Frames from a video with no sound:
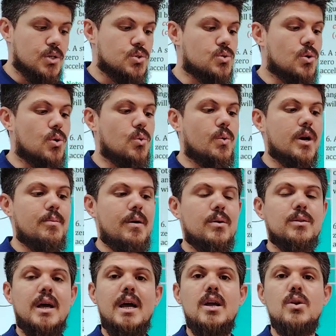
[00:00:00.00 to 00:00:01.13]
So what
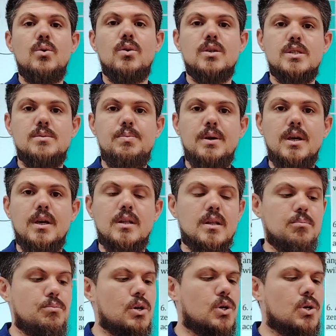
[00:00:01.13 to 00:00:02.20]
about the angular speed?